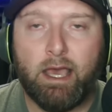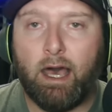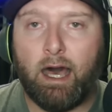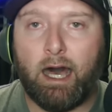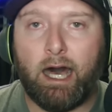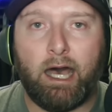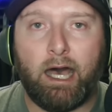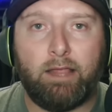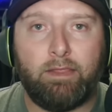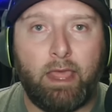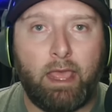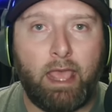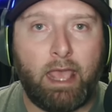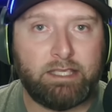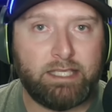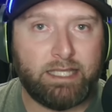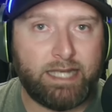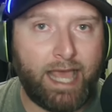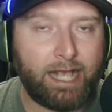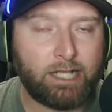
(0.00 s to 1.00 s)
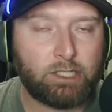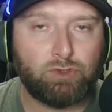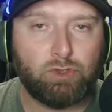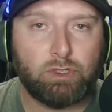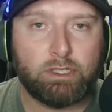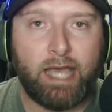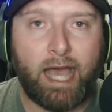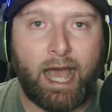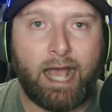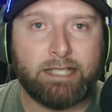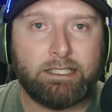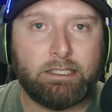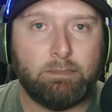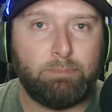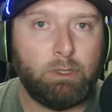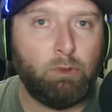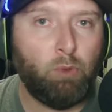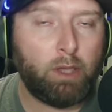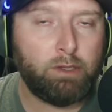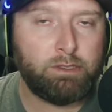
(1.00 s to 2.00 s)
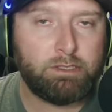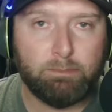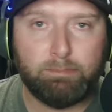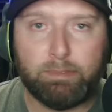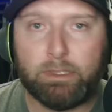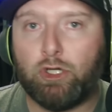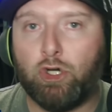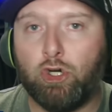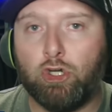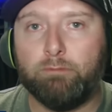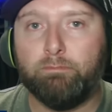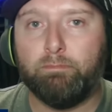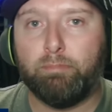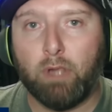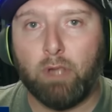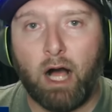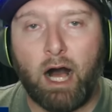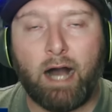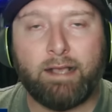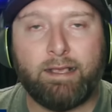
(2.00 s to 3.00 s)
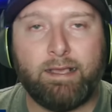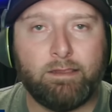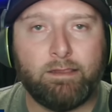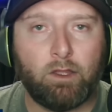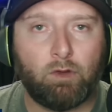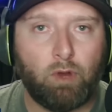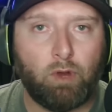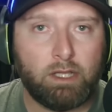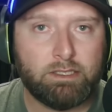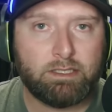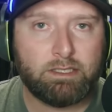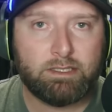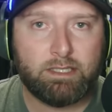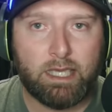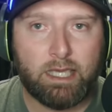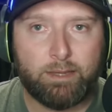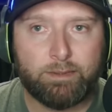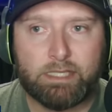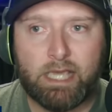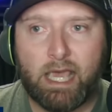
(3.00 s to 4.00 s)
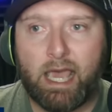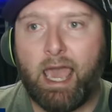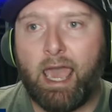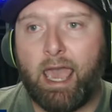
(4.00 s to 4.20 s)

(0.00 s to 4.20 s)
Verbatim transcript: Uh, they sent extra guys that BYU simply couldn't block in the run schemes.